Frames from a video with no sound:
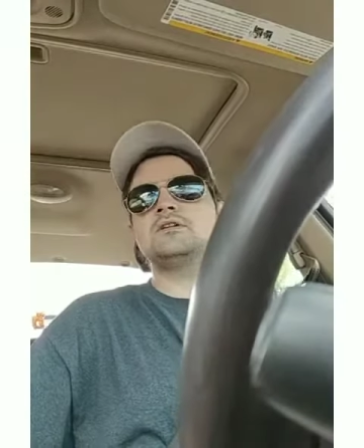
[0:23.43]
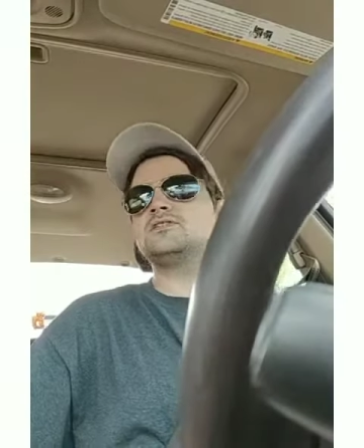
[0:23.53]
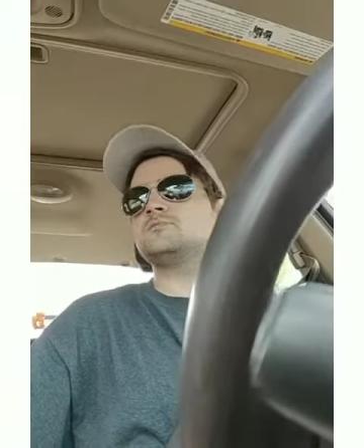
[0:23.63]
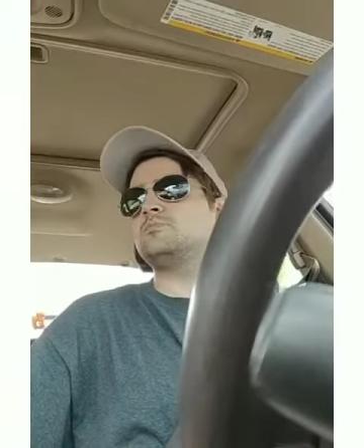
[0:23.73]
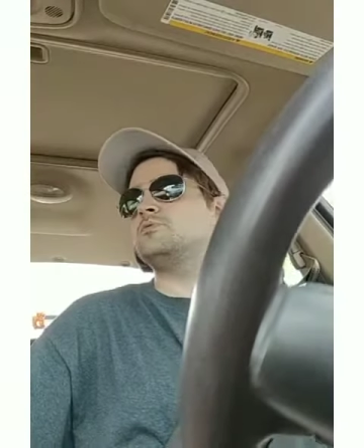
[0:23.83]

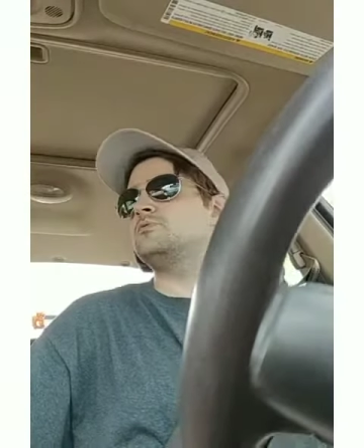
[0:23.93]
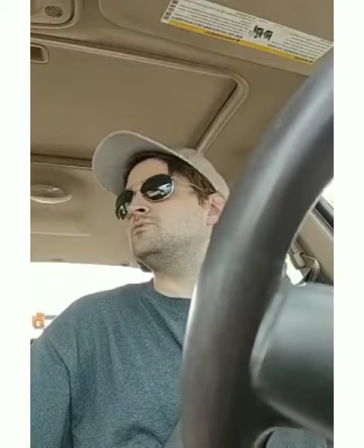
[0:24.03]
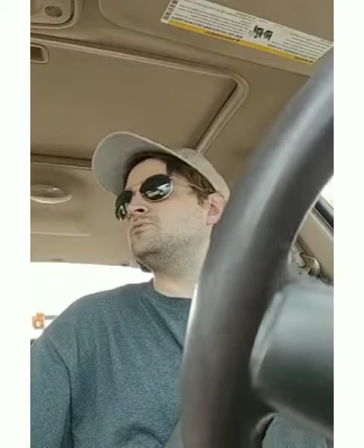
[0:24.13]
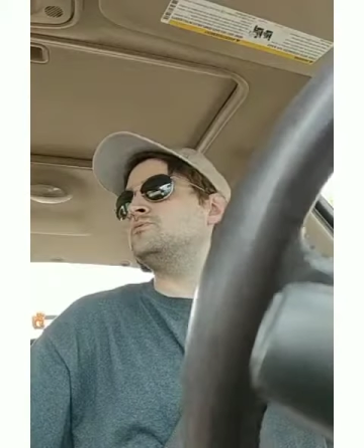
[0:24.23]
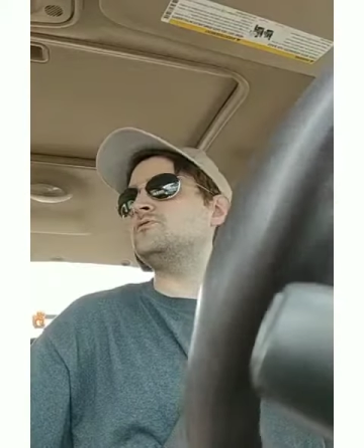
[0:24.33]

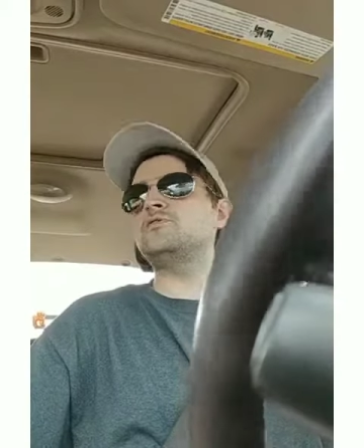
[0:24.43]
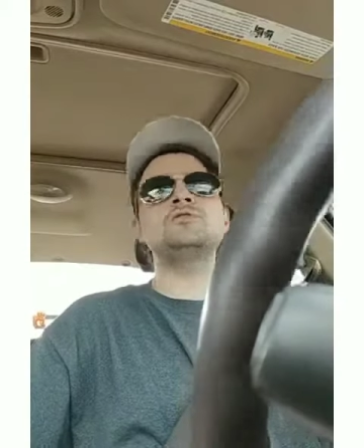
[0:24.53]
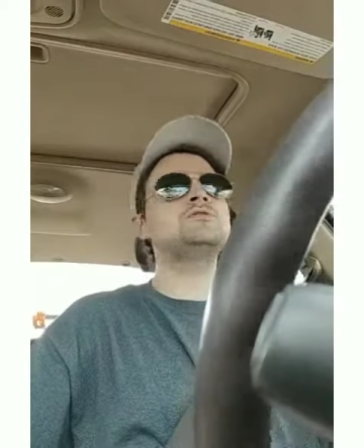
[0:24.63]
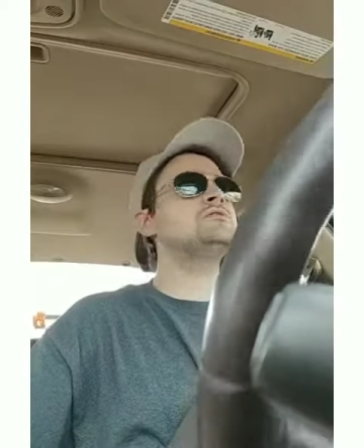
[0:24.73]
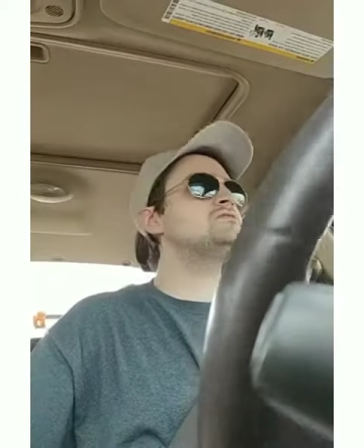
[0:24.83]

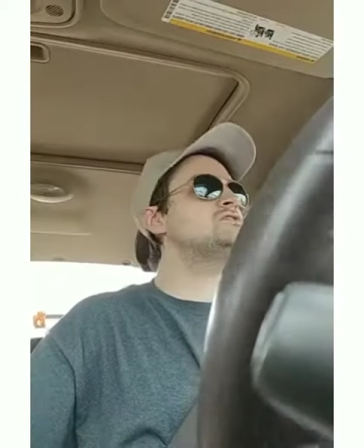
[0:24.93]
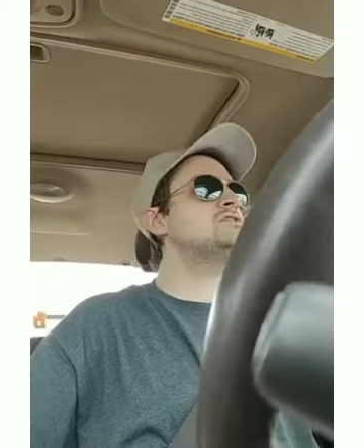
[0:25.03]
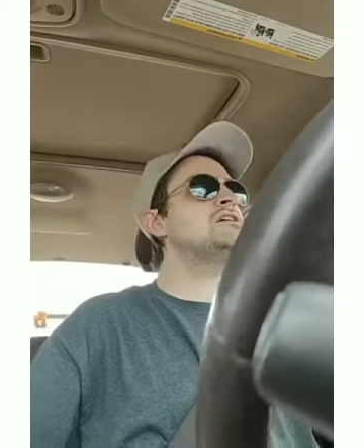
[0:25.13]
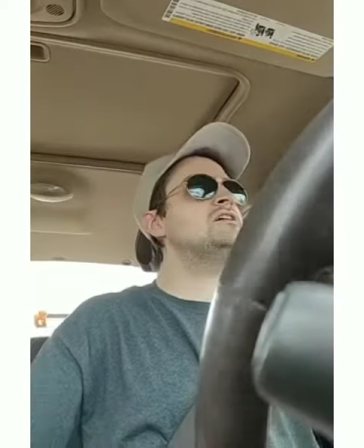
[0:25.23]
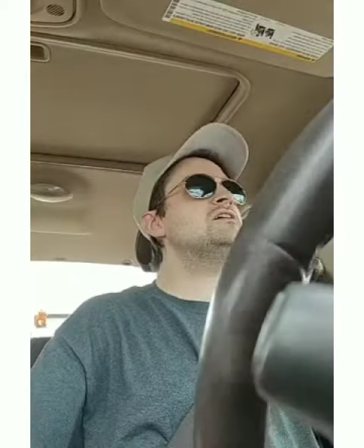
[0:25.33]
spoonful of
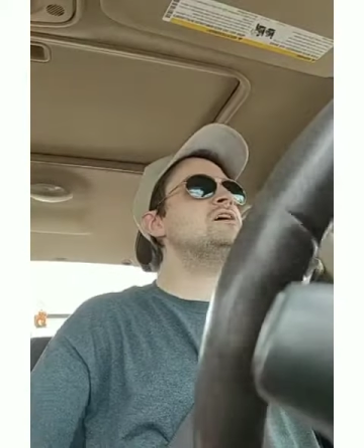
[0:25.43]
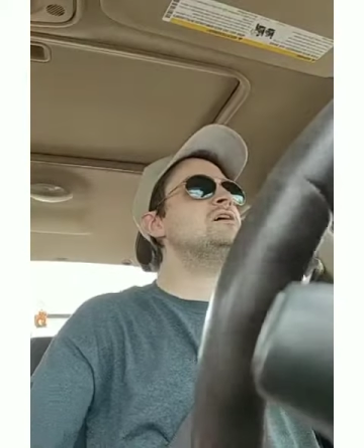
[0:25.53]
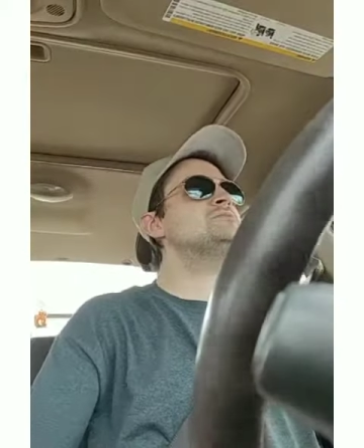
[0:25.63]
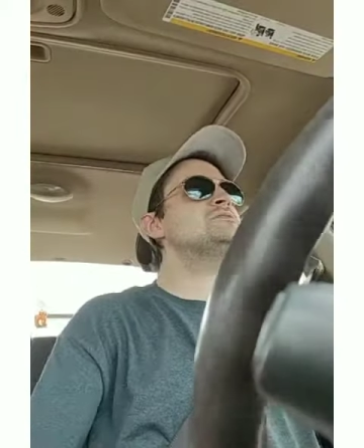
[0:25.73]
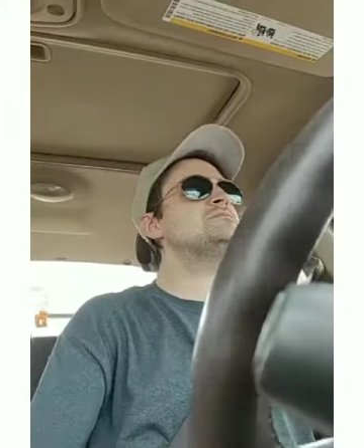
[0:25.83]
sugar
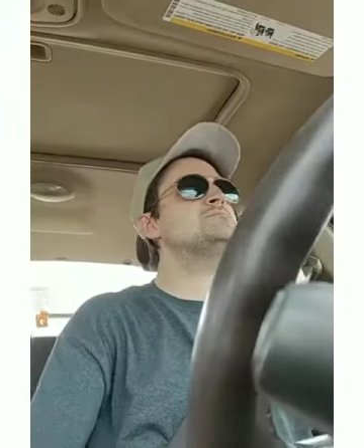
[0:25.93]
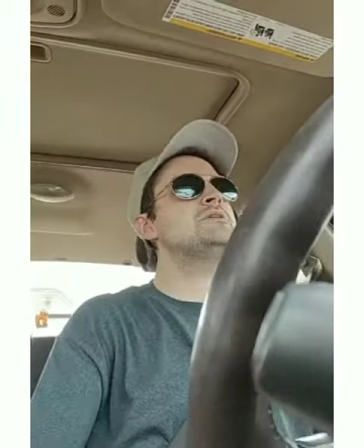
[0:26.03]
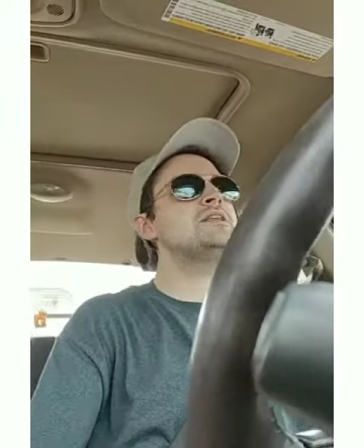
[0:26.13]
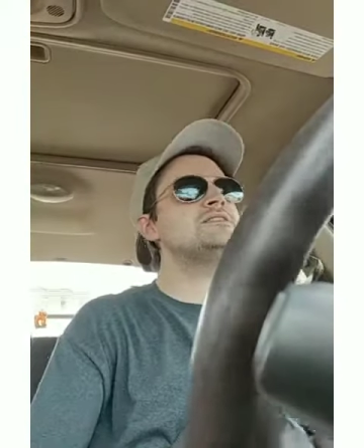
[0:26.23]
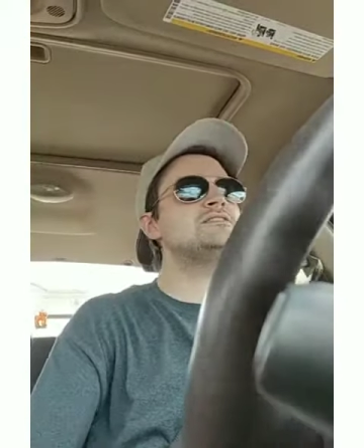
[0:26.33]
helps the
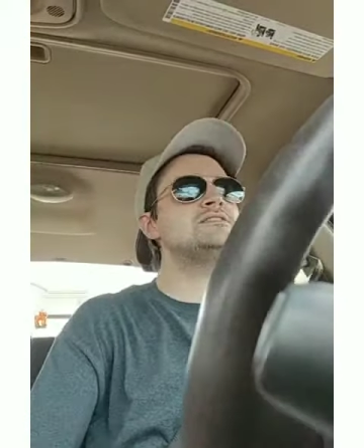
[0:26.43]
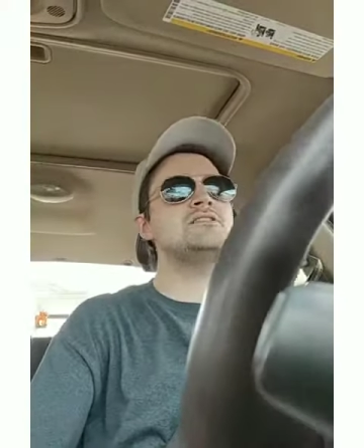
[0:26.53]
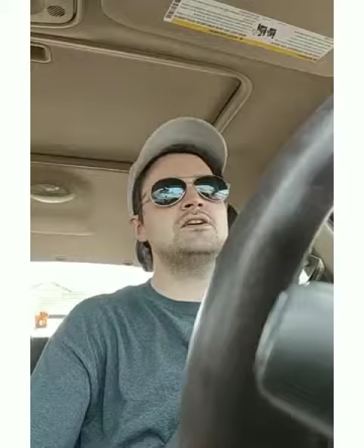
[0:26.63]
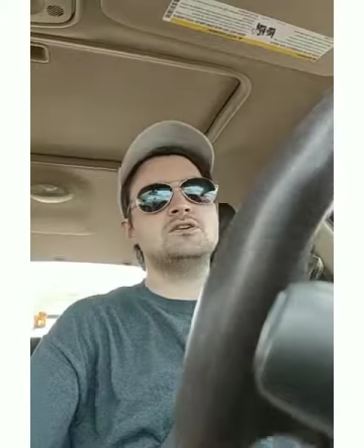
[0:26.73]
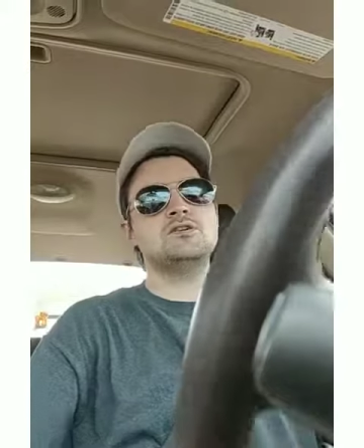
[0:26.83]
medicine
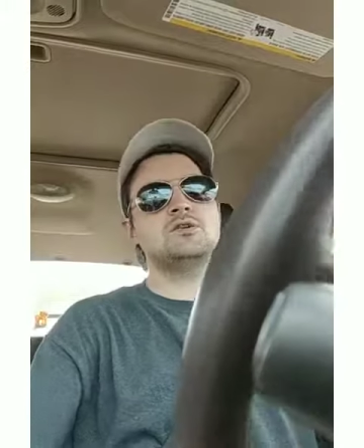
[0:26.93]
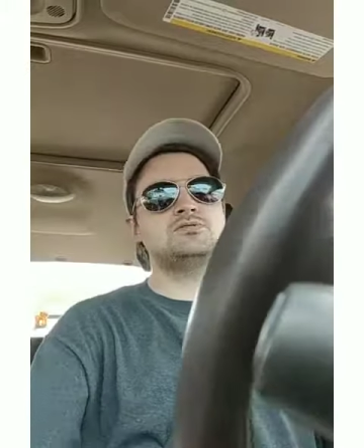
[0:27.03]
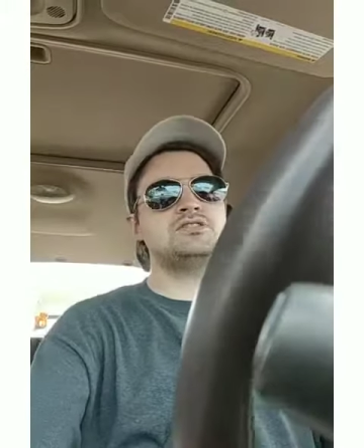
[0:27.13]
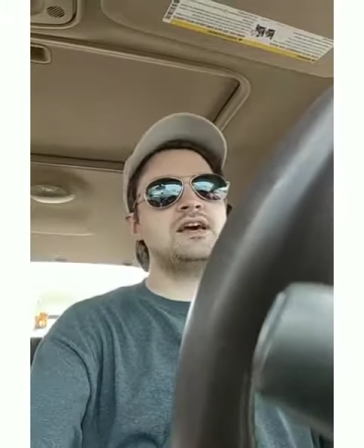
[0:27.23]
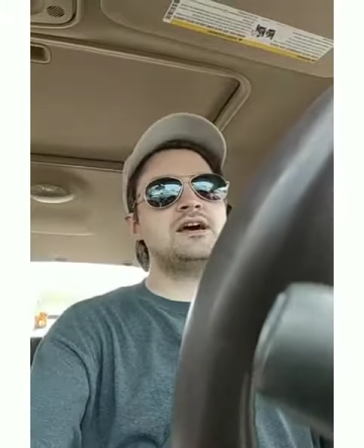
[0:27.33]
go
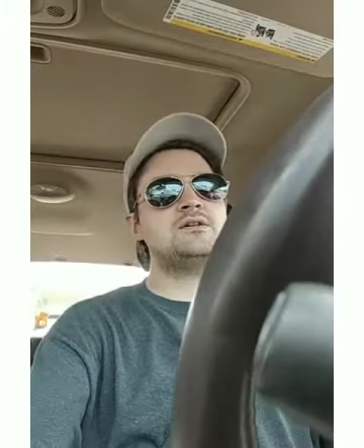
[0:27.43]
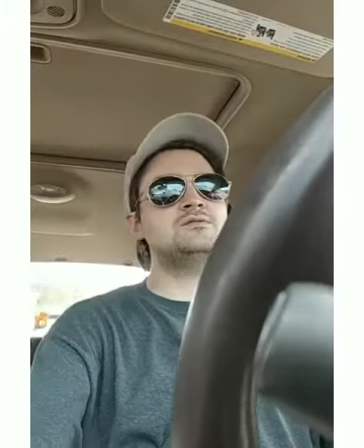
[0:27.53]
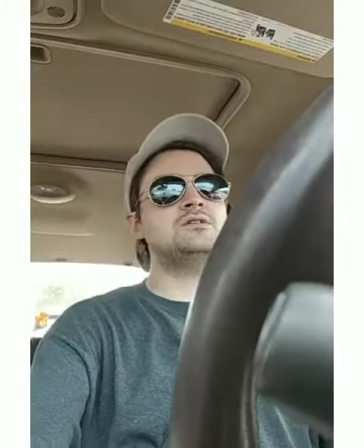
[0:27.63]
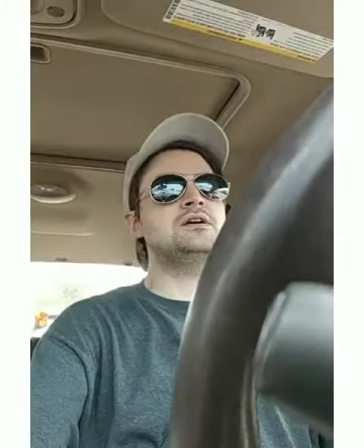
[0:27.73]
down,